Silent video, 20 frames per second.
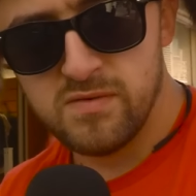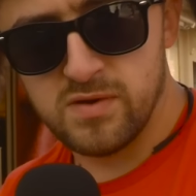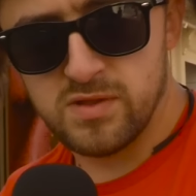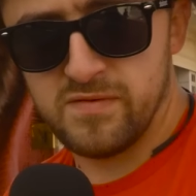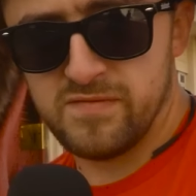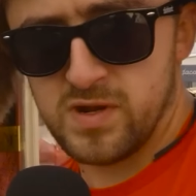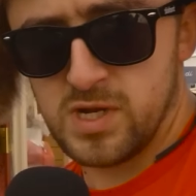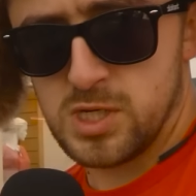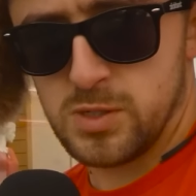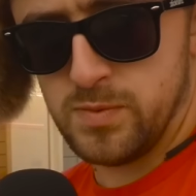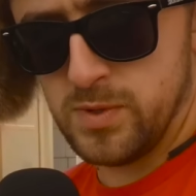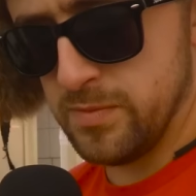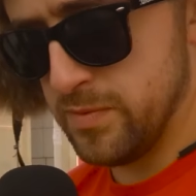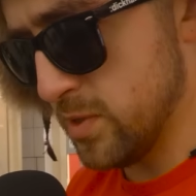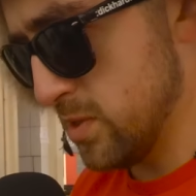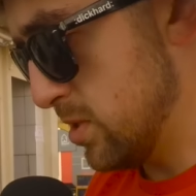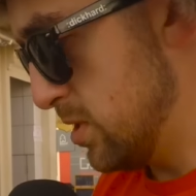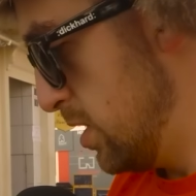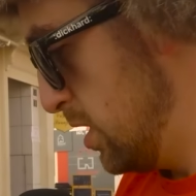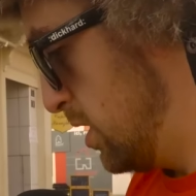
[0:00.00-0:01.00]
for the French
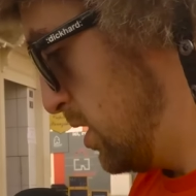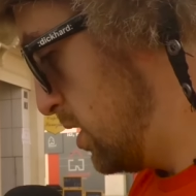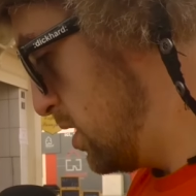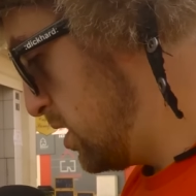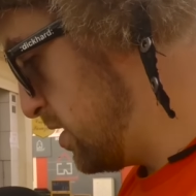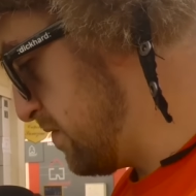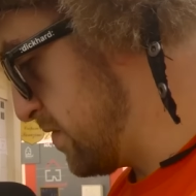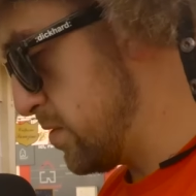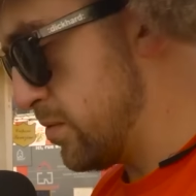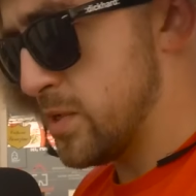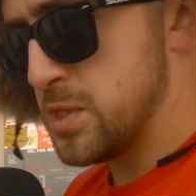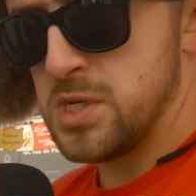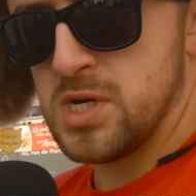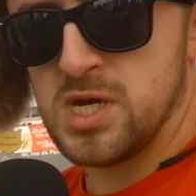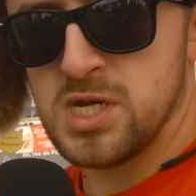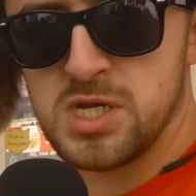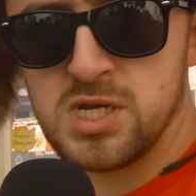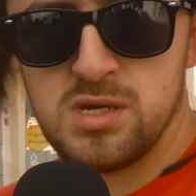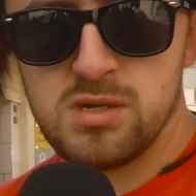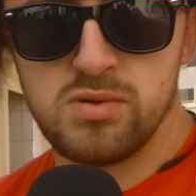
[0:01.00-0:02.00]
people. If it
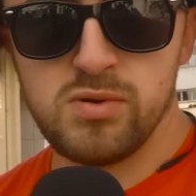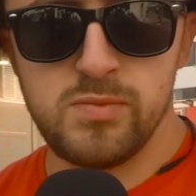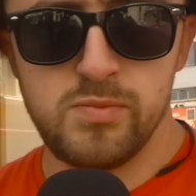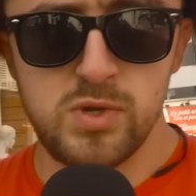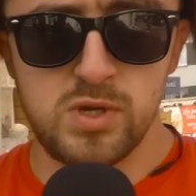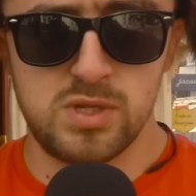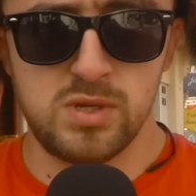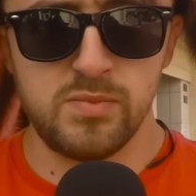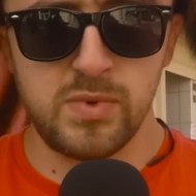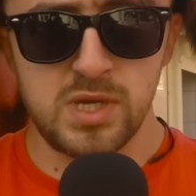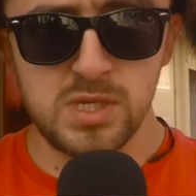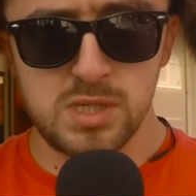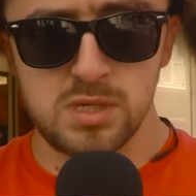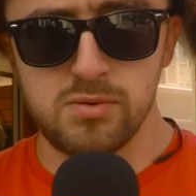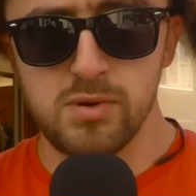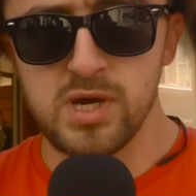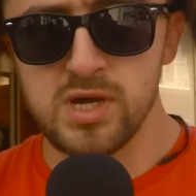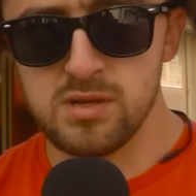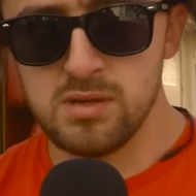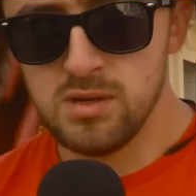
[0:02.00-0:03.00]
was Russia, it would be on the main
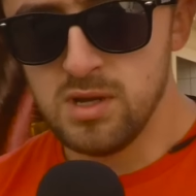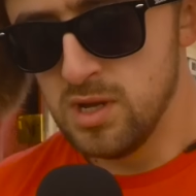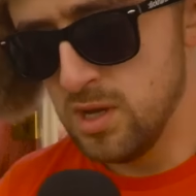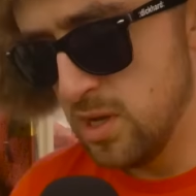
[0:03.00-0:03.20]
square.